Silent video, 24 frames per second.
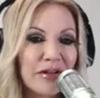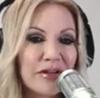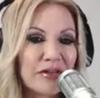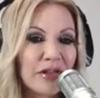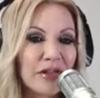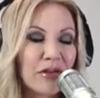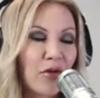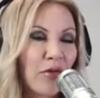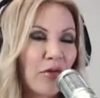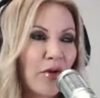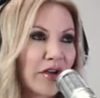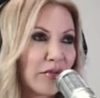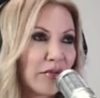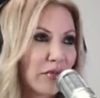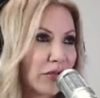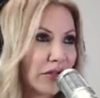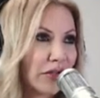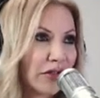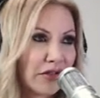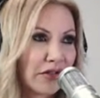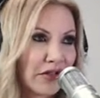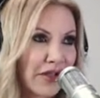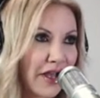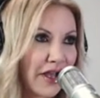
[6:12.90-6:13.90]
this
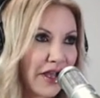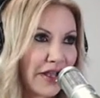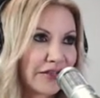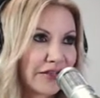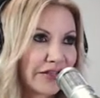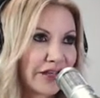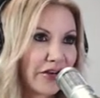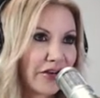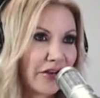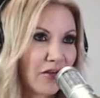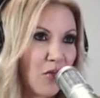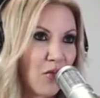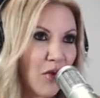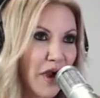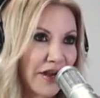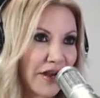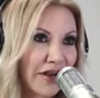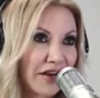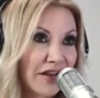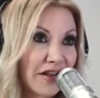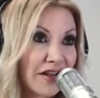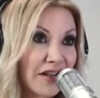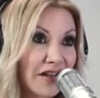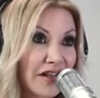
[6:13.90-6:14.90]
incredible guy, Derek
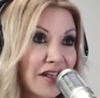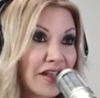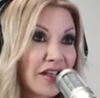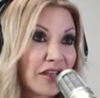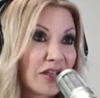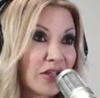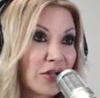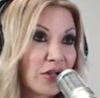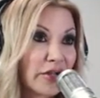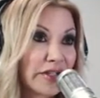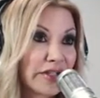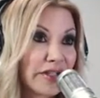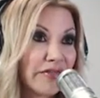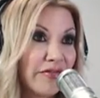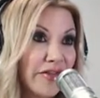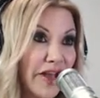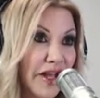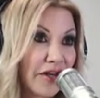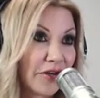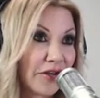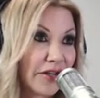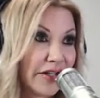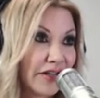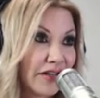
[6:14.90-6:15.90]
Weider, who is a
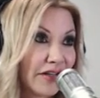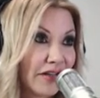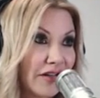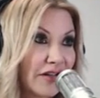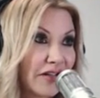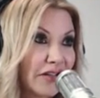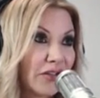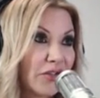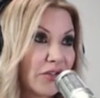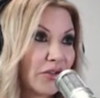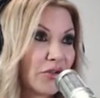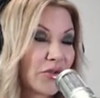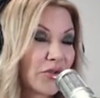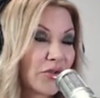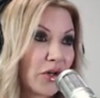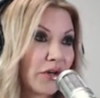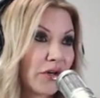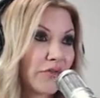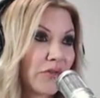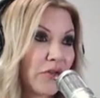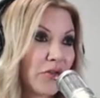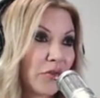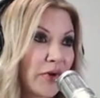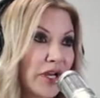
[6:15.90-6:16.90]
veteran who
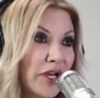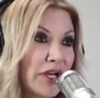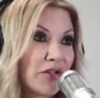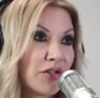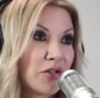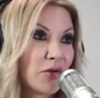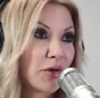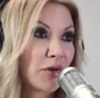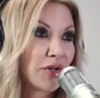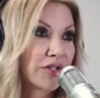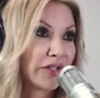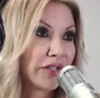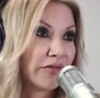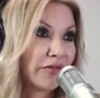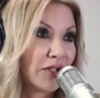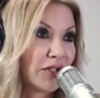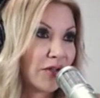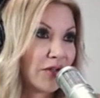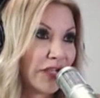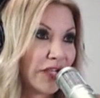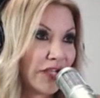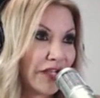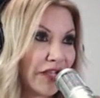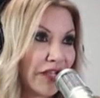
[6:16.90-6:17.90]
served 3 tours of
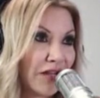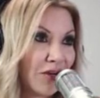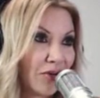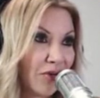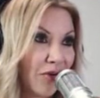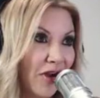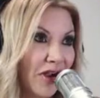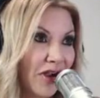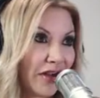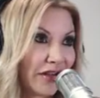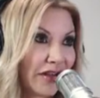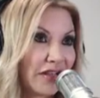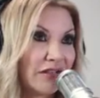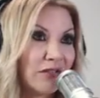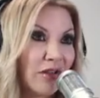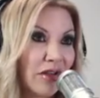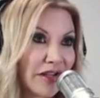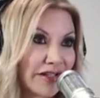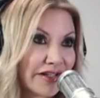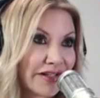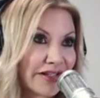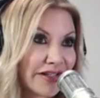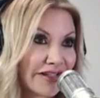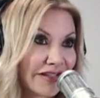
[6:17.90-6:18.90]
duty in Iraq. He
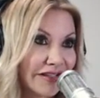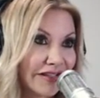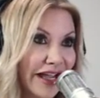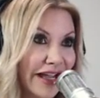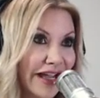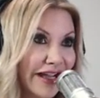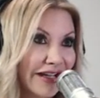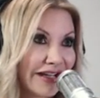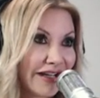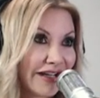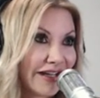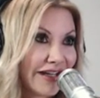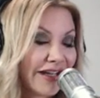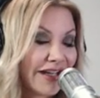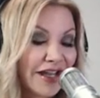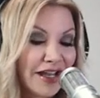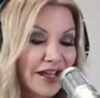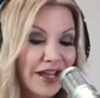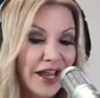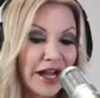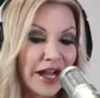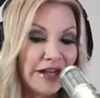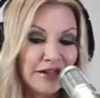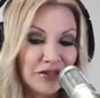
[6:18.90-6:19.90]
lost his leg.
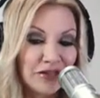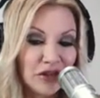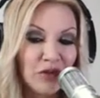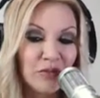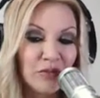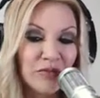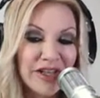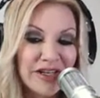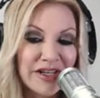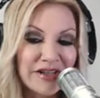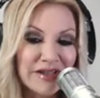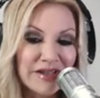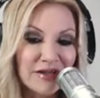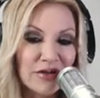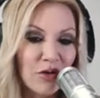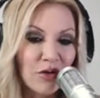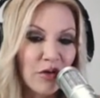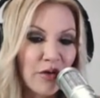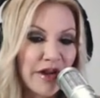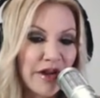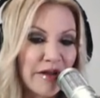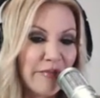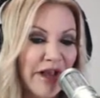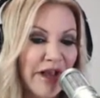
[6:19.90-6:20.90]
And he told me this
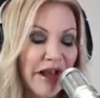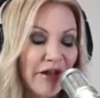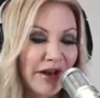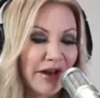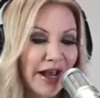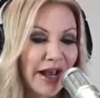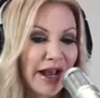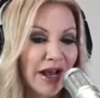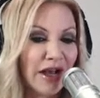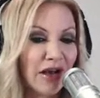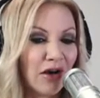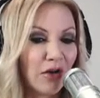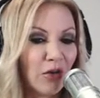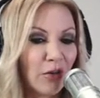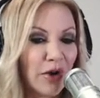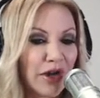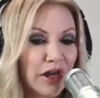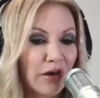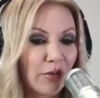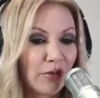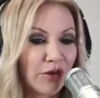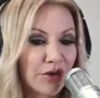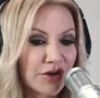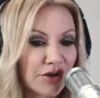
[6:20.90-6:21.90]
story about how
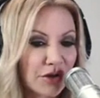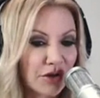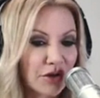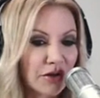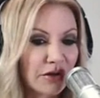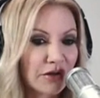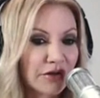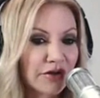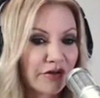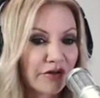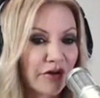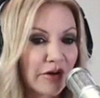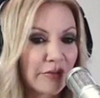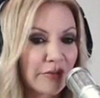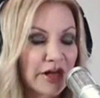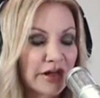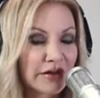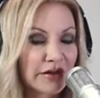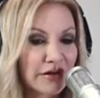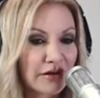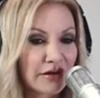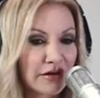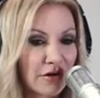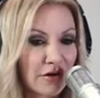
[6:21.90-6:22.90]
when he returned from
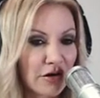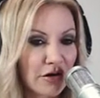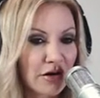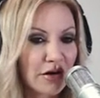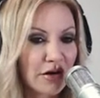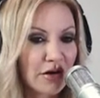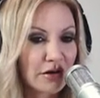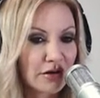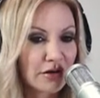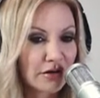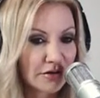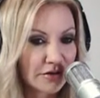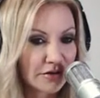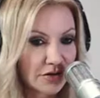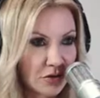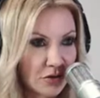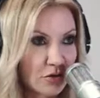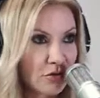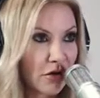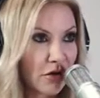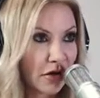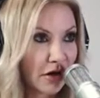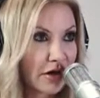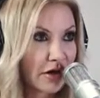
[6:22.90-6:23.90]
his 3rd
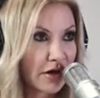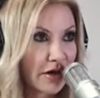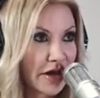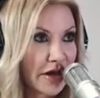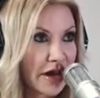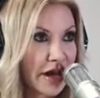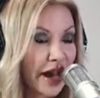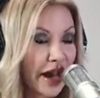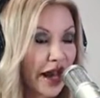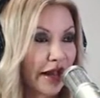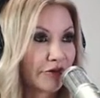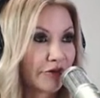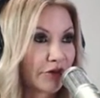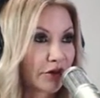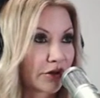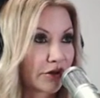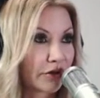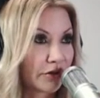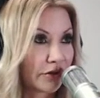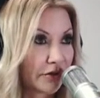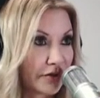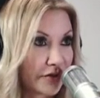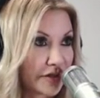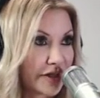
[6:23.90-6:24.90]
tour after
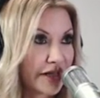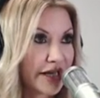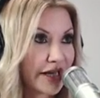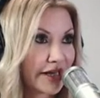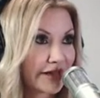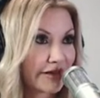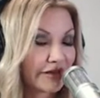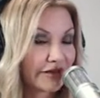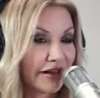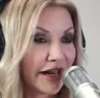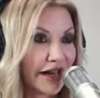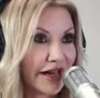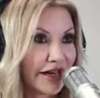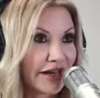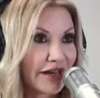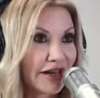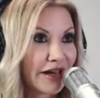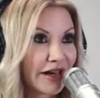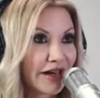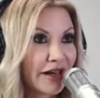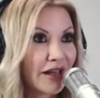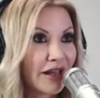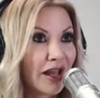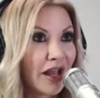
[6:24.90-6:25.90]
losing his leg,